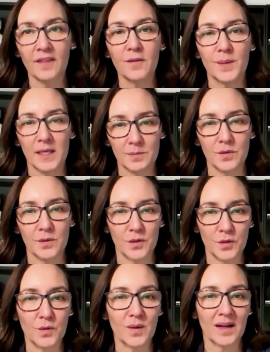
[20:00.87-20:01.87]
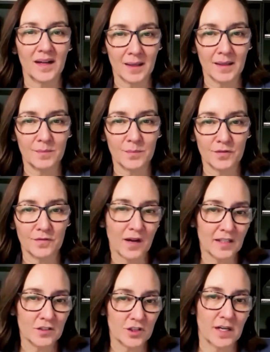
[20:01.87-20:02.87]
people who are
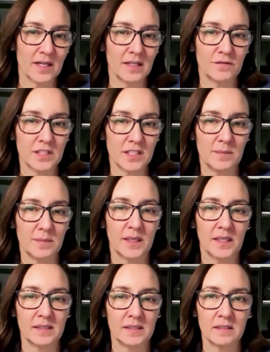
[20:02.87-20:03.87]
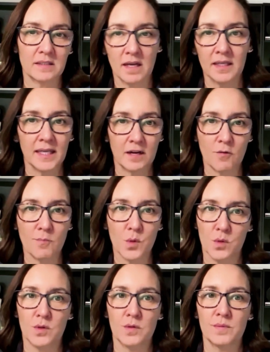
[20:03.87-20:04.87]
providing training for GPs to kind of get on
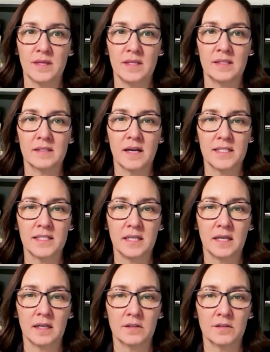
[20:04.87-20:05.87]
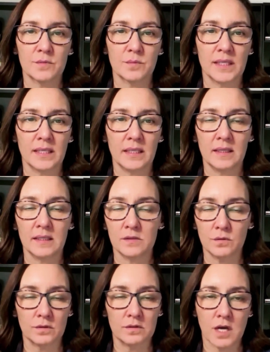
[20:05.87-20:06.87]
board with this idea? Because we hear this
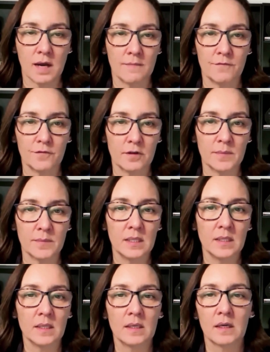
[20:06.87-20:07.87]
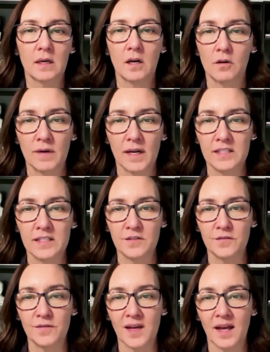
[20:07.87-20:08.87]
all the time from a whole range
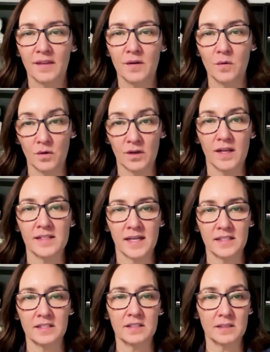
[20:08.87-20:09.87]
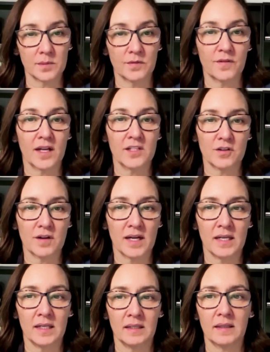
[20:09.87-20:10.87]
of other organisations that provide
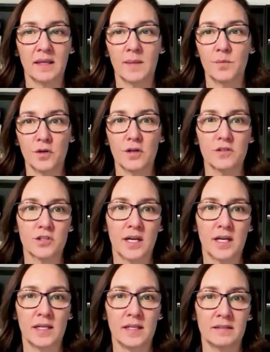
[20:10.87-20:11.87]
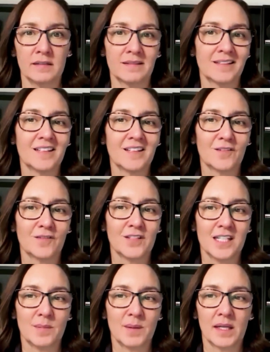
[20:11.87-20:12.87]
training. They put on training for
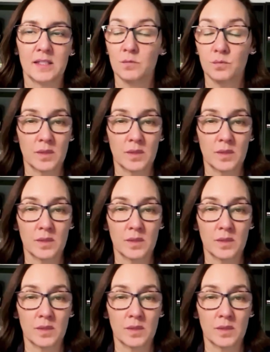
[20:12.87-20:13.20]
GPs,